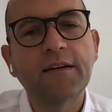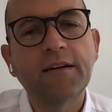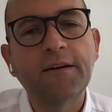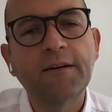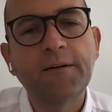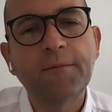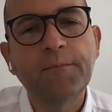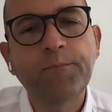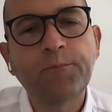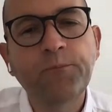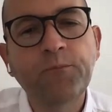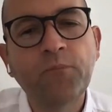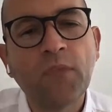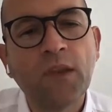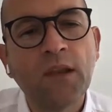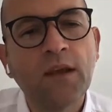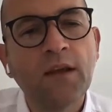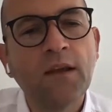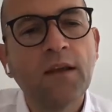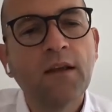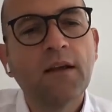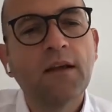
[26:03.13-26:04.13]
um,
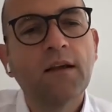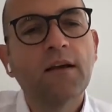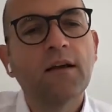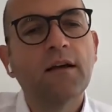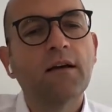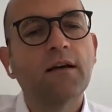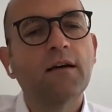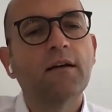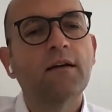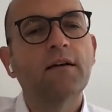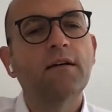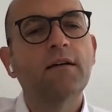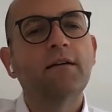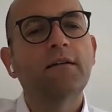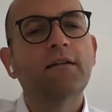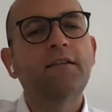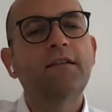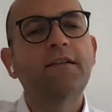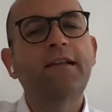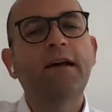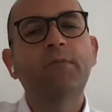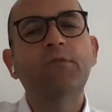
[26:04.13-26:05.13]
uh,
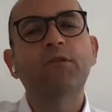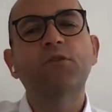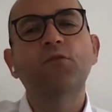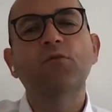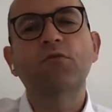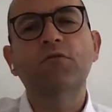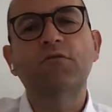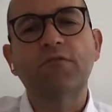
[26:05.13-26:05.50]
D.W.